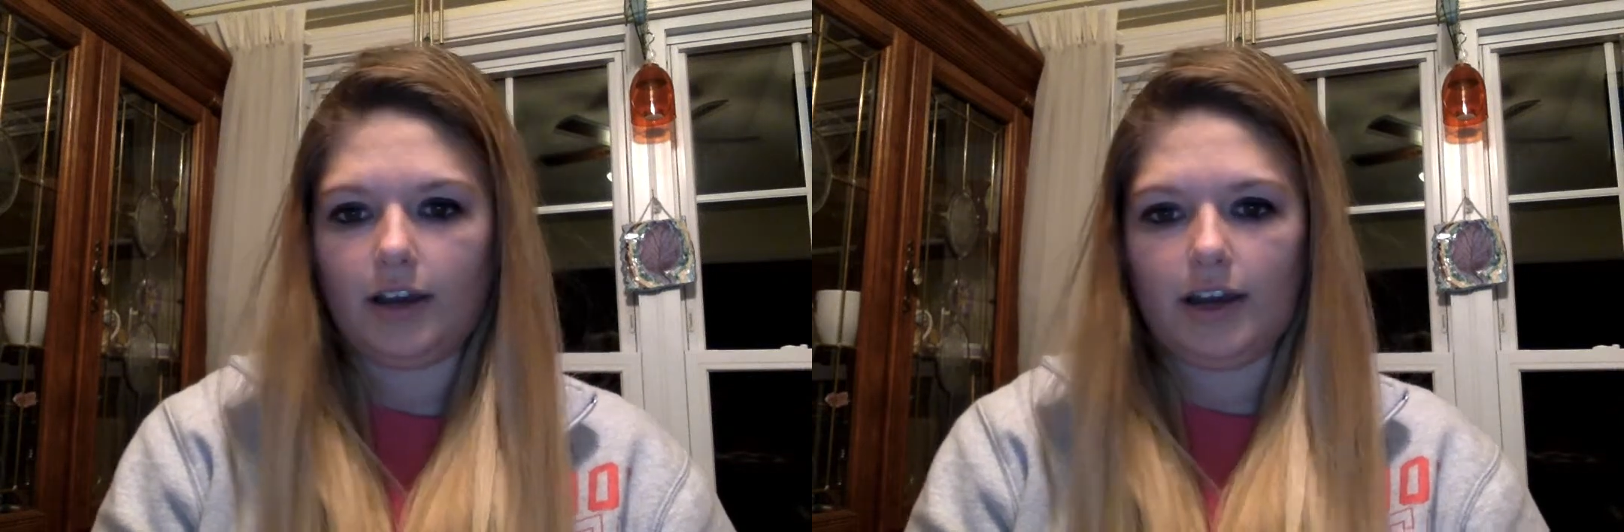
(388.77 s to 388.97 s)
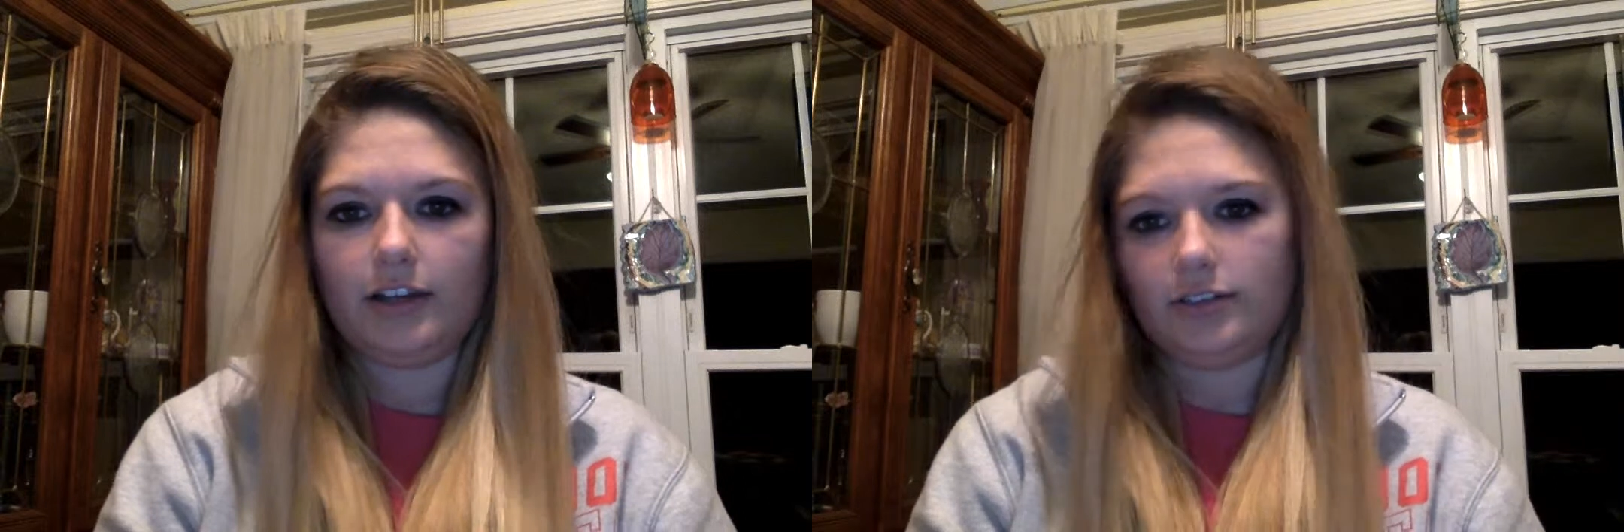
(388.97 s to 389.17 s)

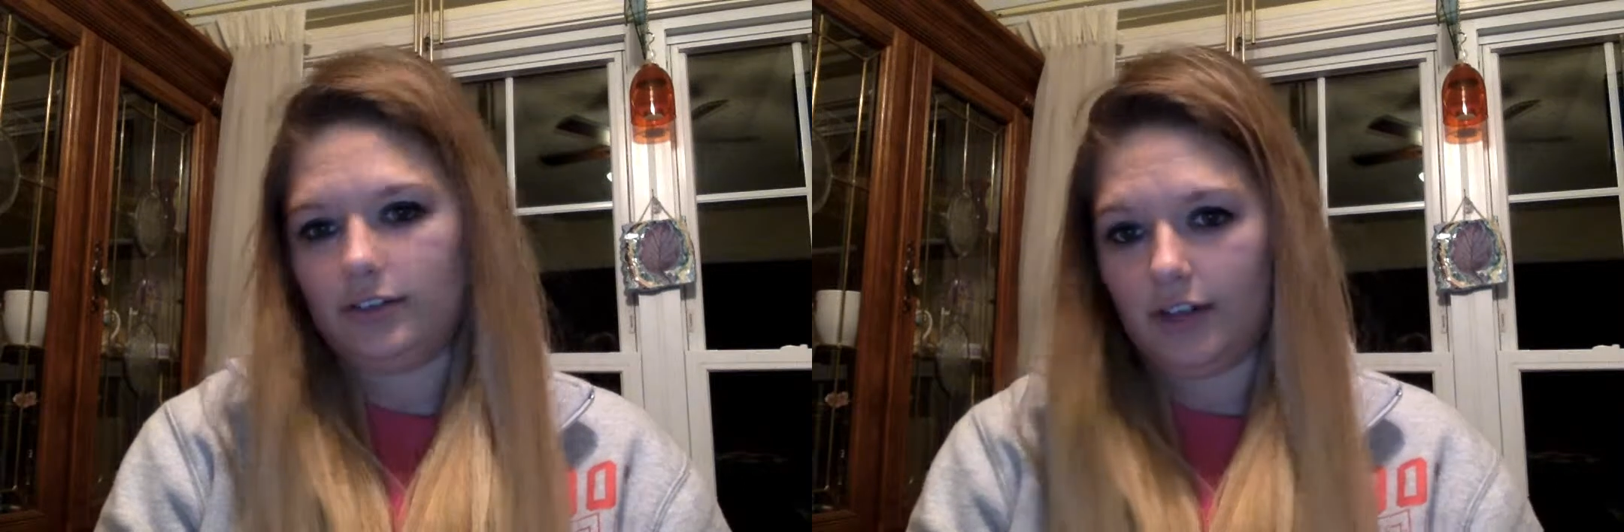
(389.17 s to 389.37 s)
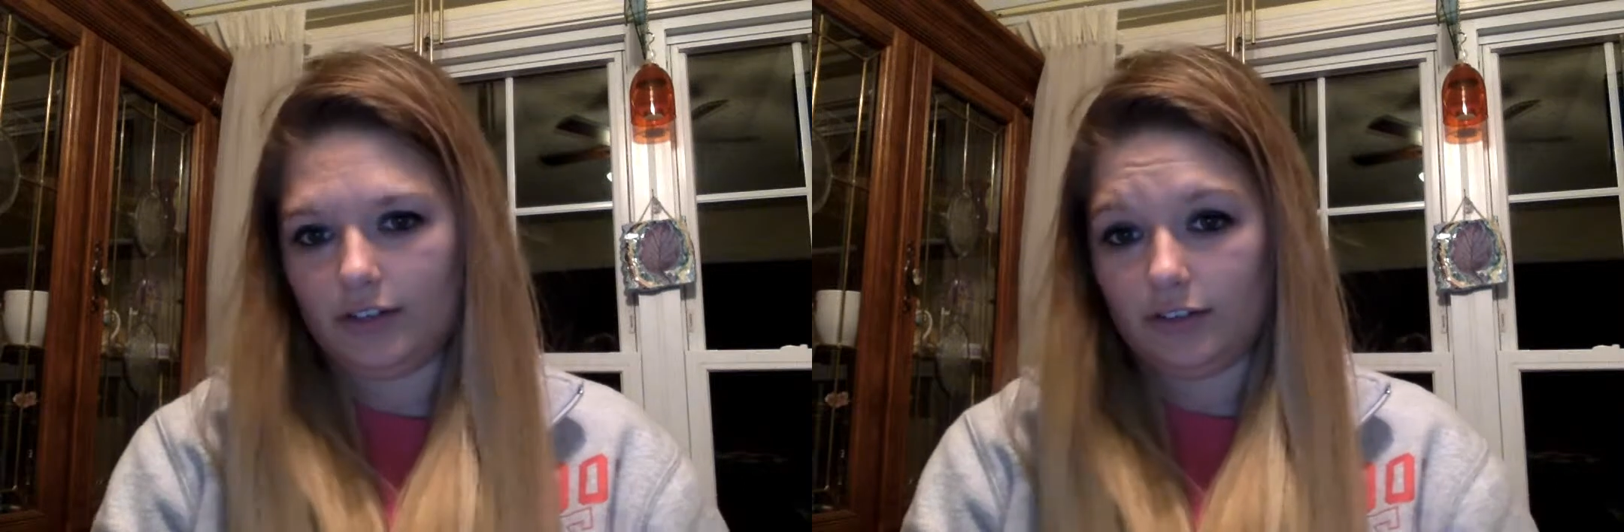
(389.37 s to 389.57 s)
I just
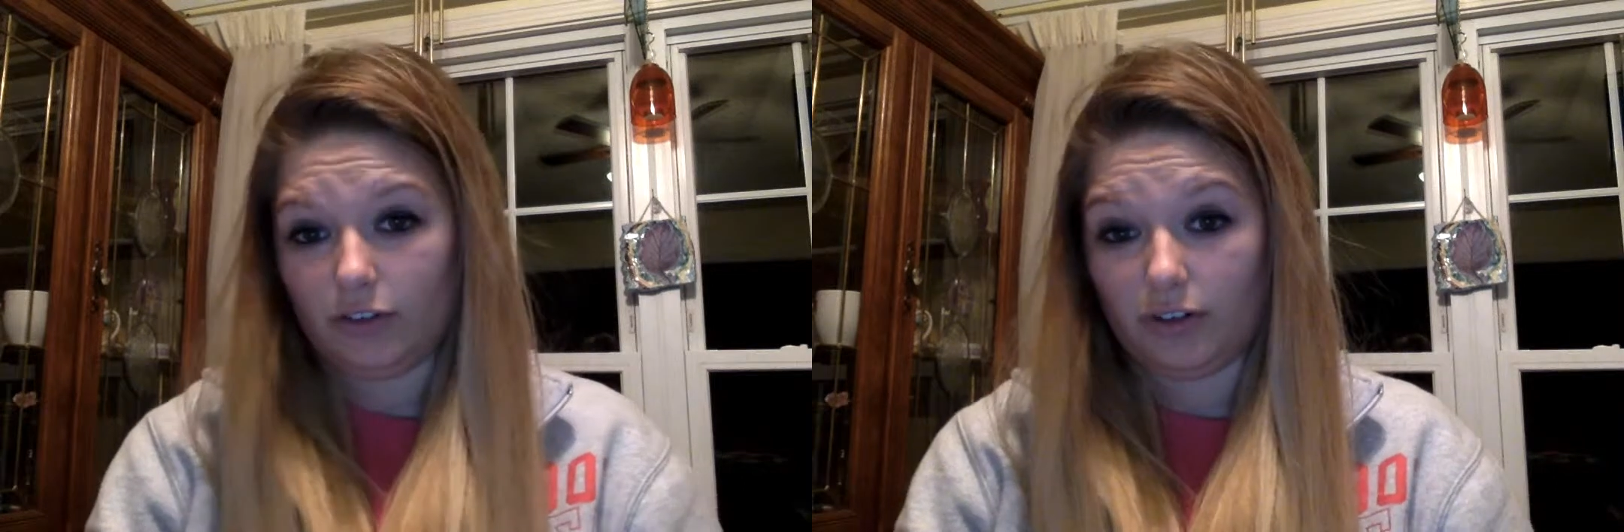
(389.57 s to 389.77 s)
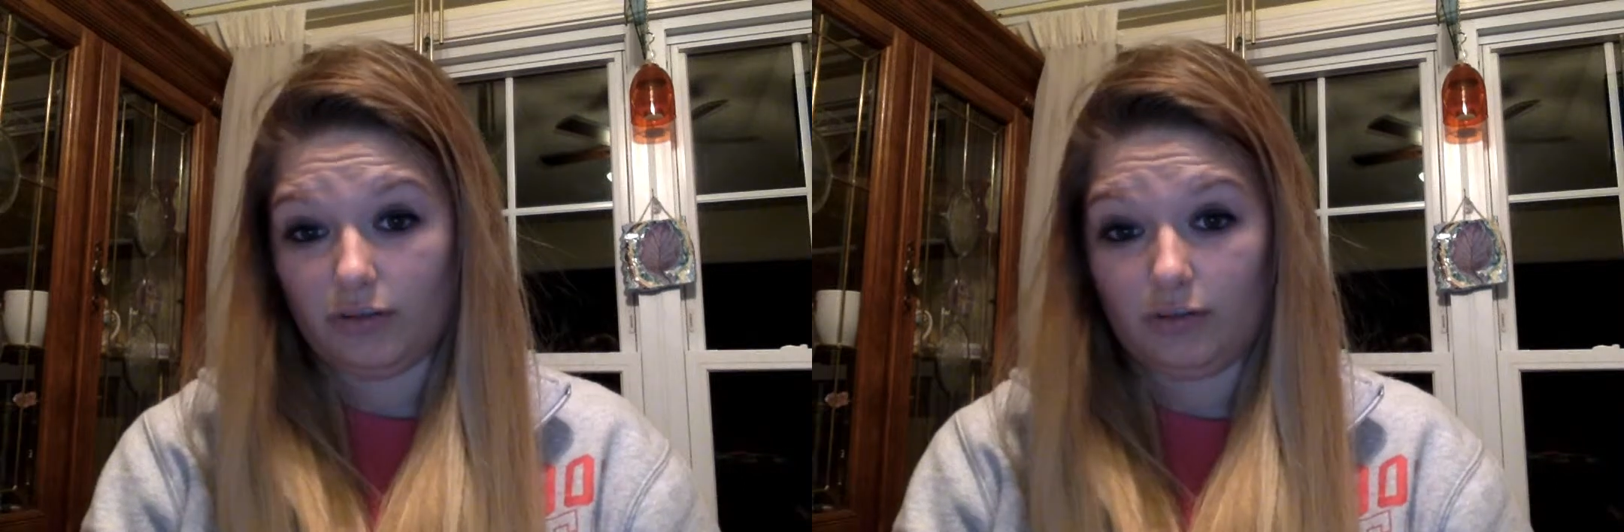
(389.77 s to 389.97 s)
kind of
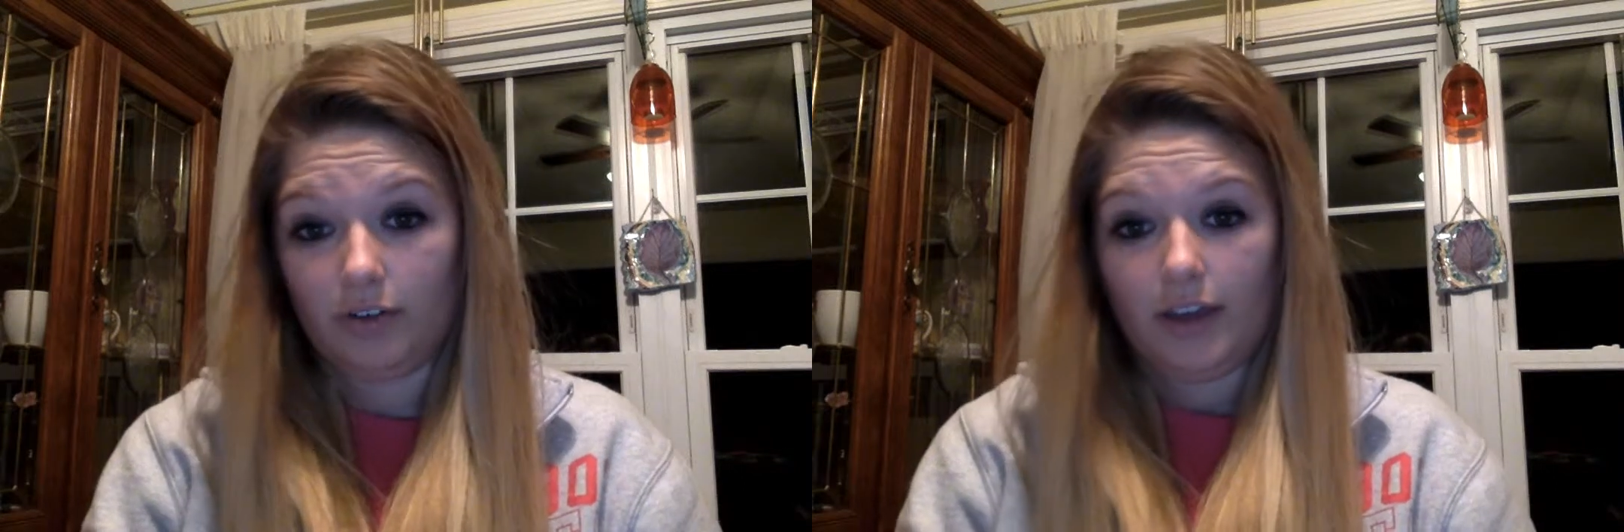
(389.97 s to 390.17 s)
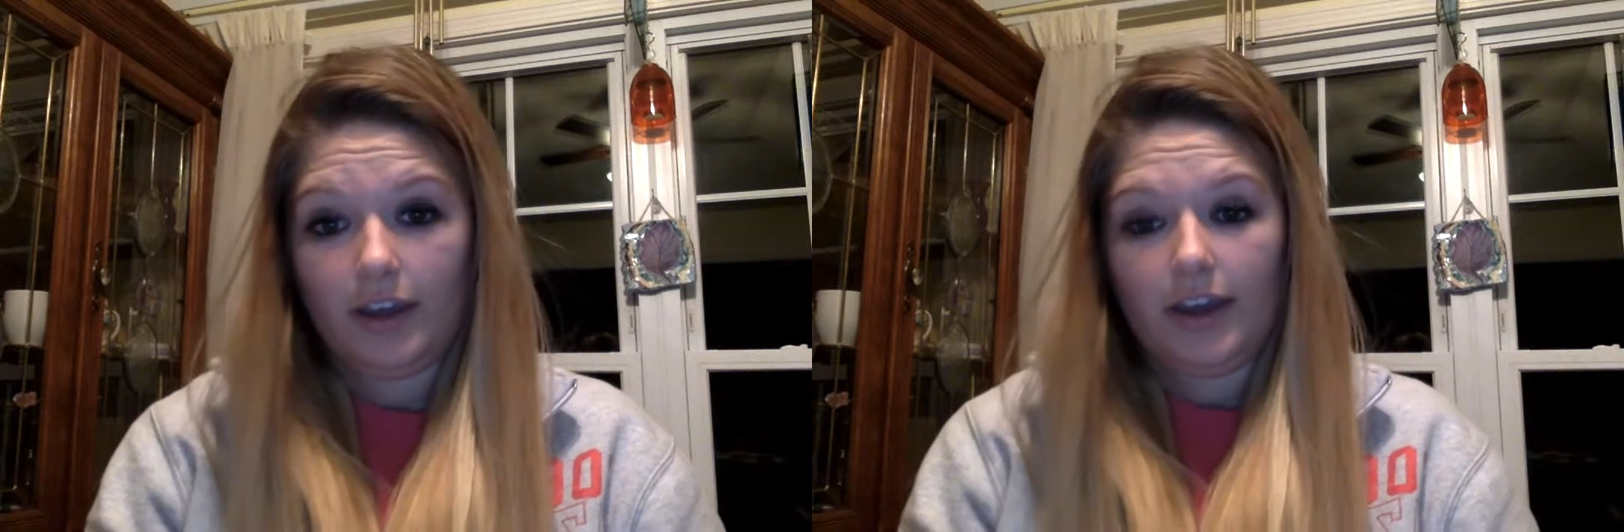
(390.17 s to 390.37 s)
started,
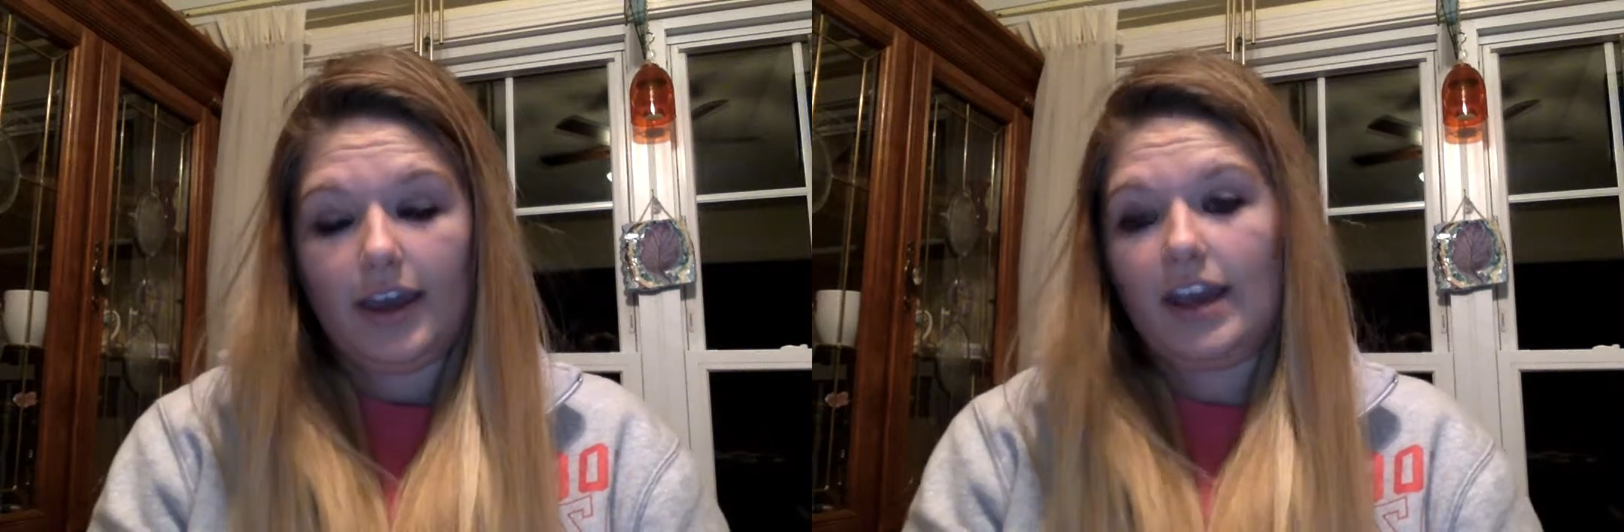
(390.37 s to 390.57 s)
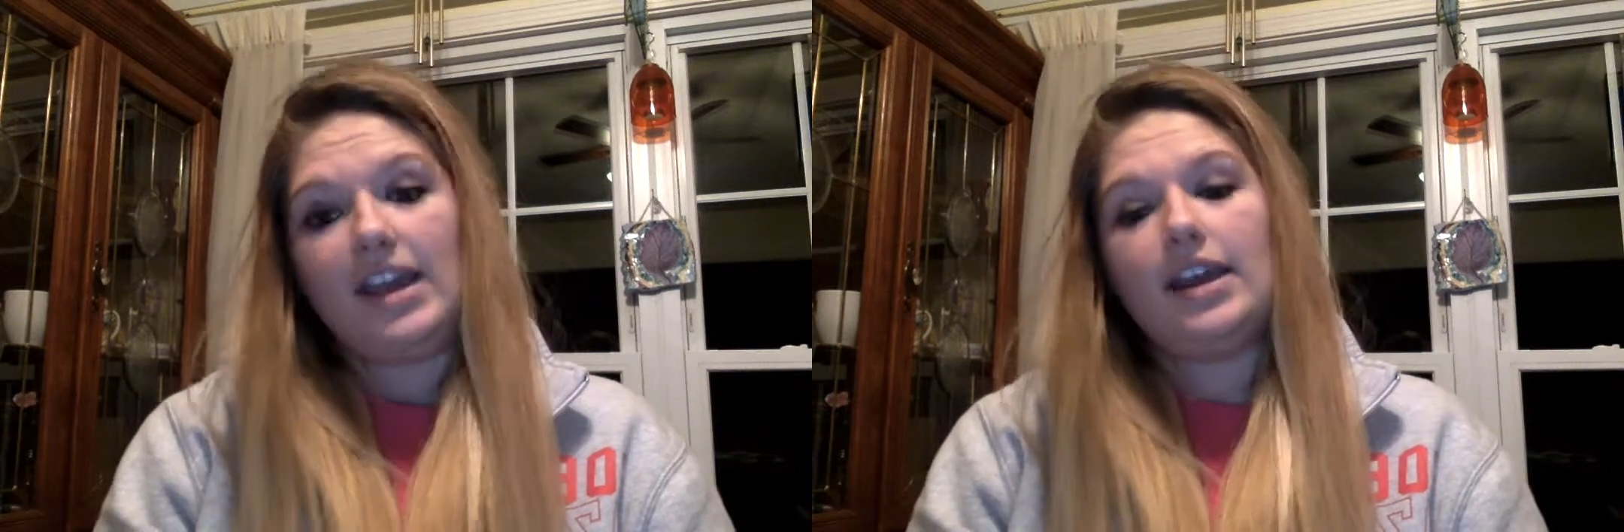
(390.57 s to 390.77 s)

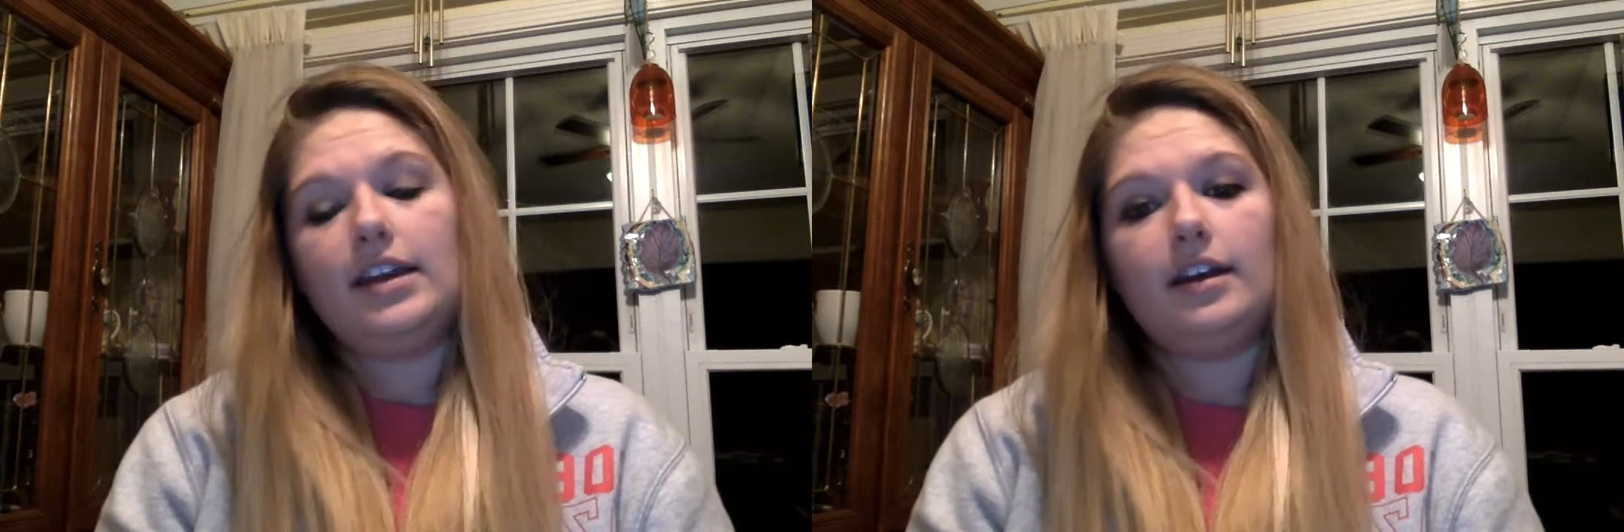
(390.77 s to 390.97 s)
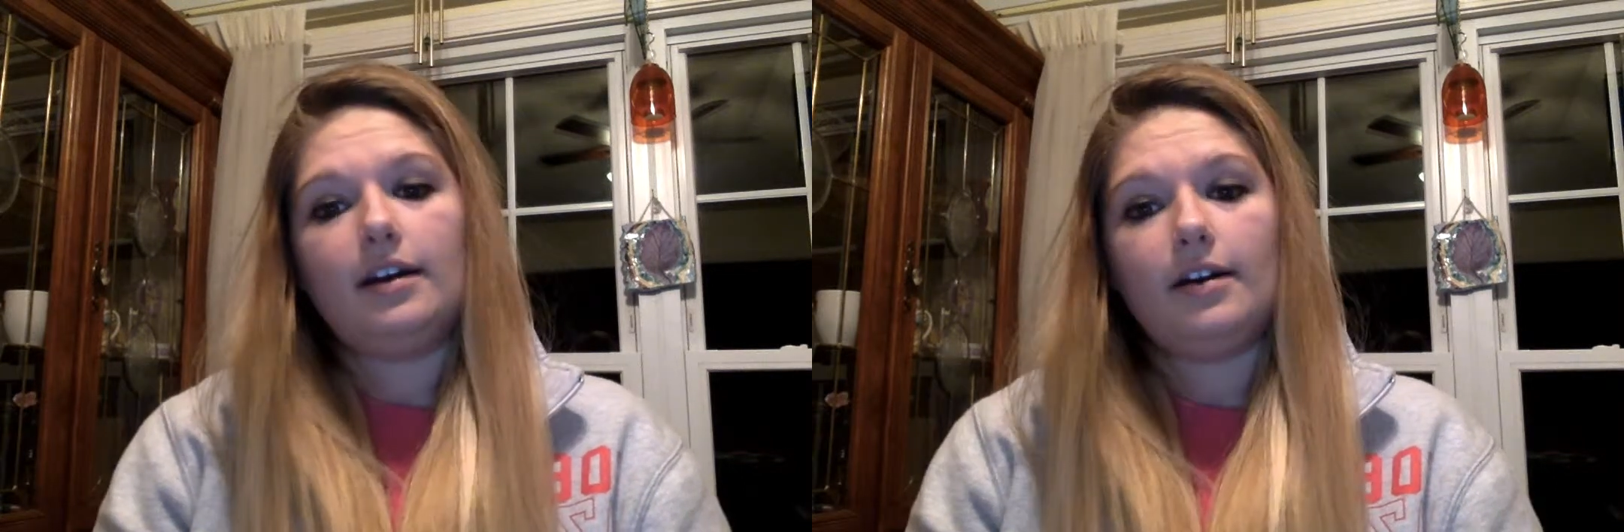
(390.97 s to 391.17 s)
and